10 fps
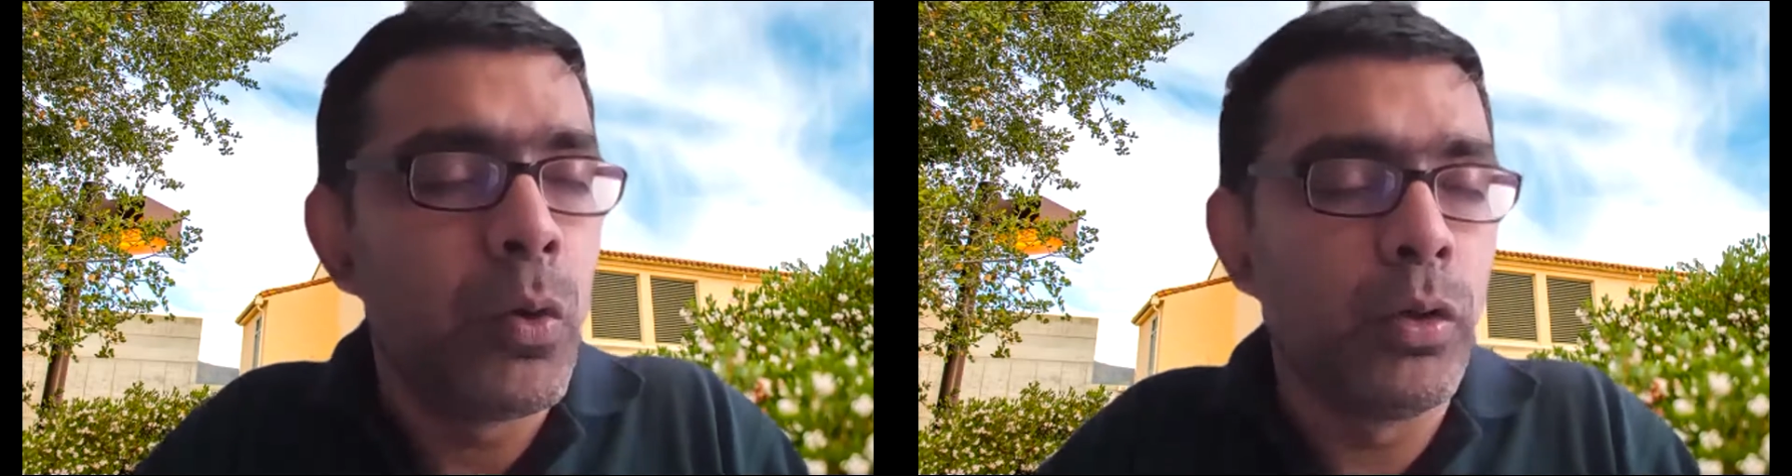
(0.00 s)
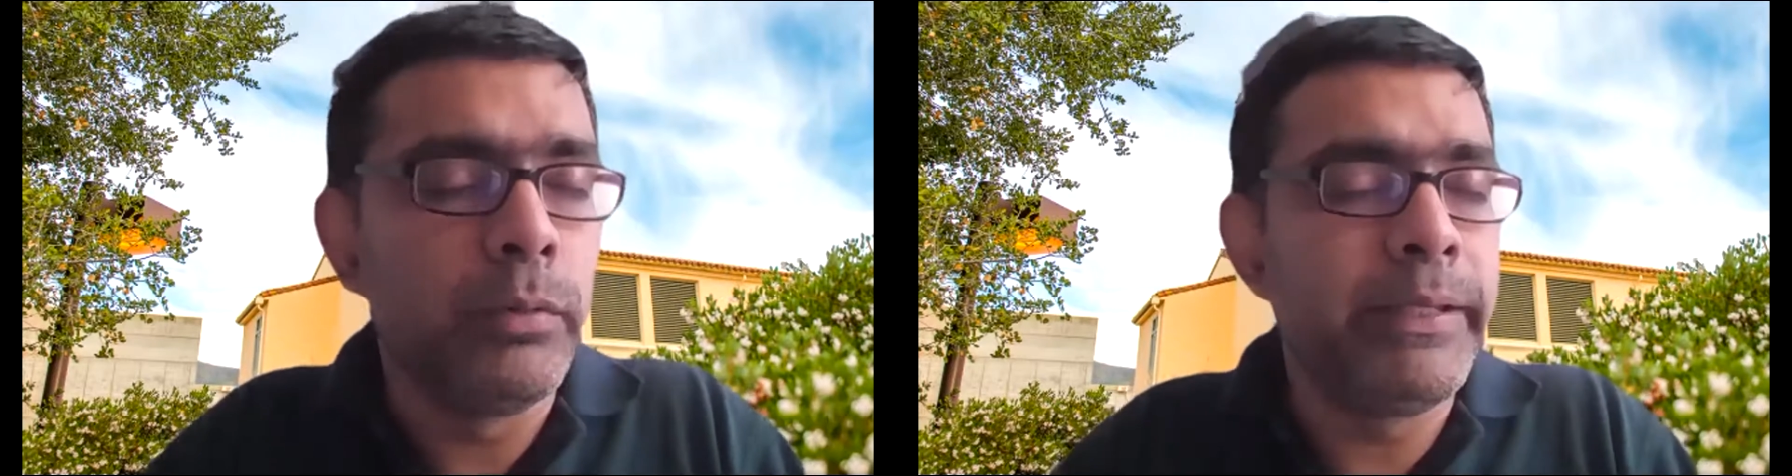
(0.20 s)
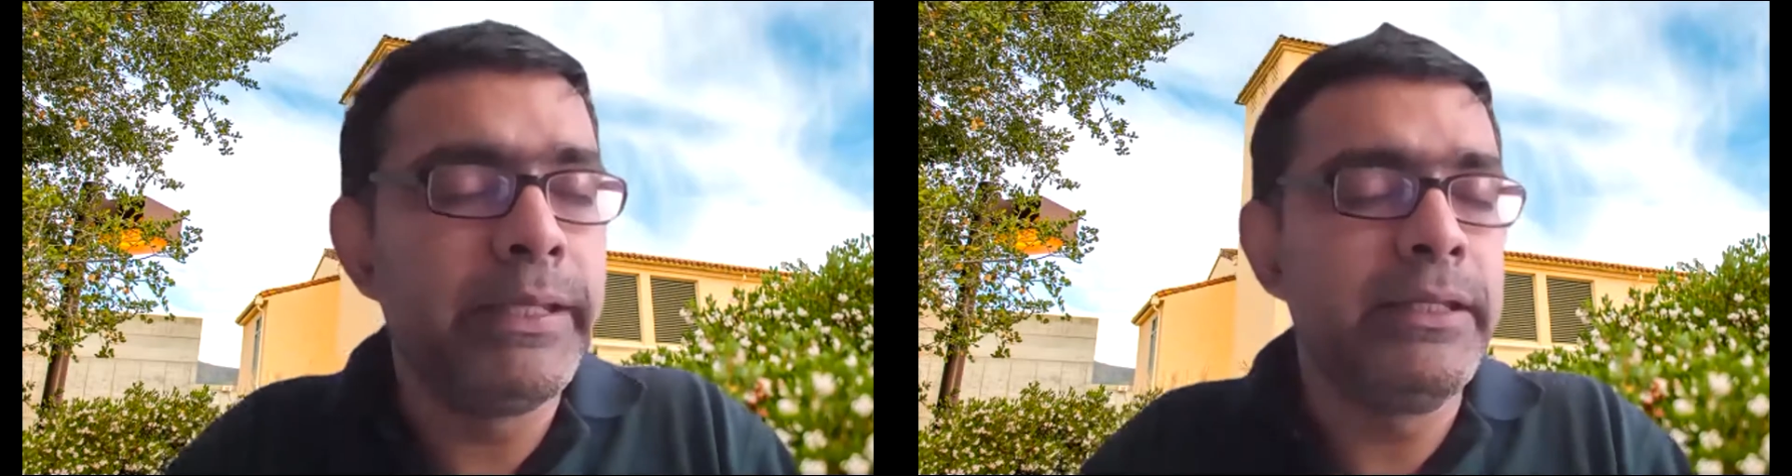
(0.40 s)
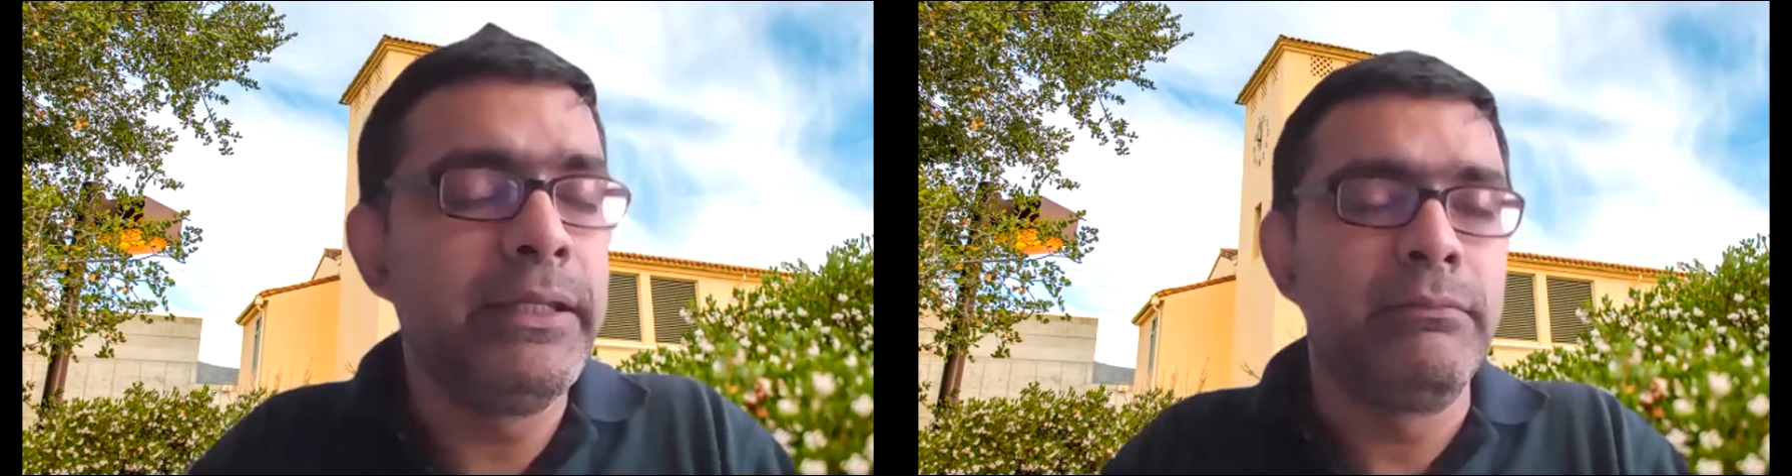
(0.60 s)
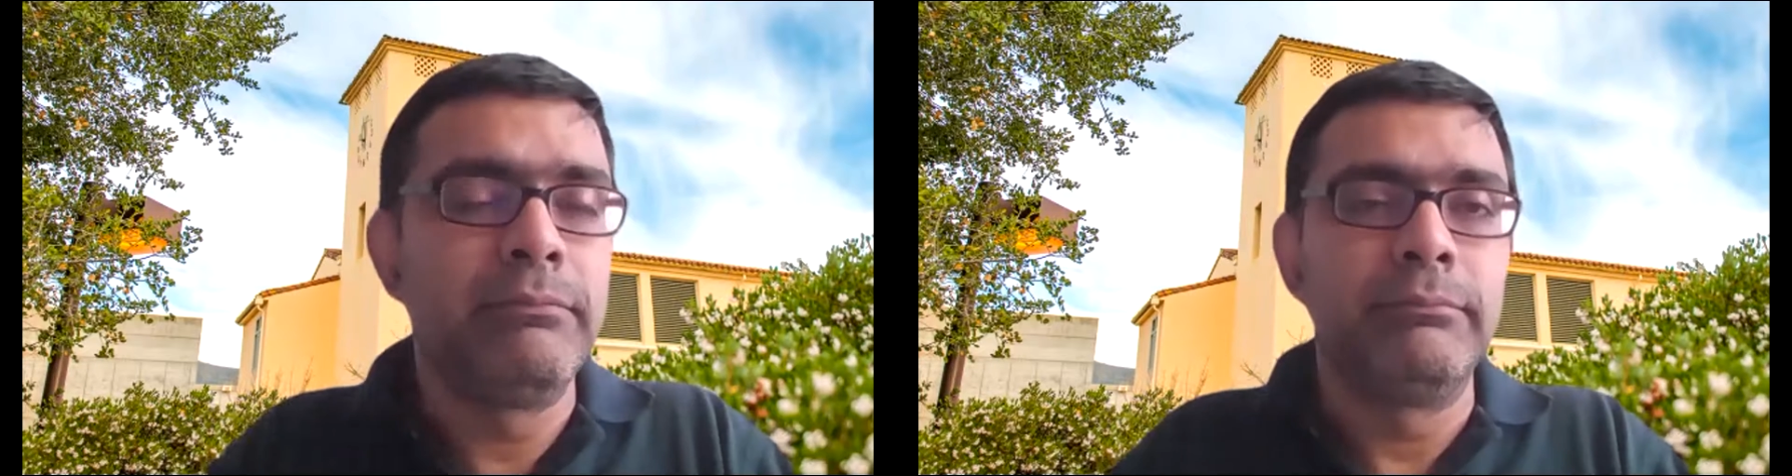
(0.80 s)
will be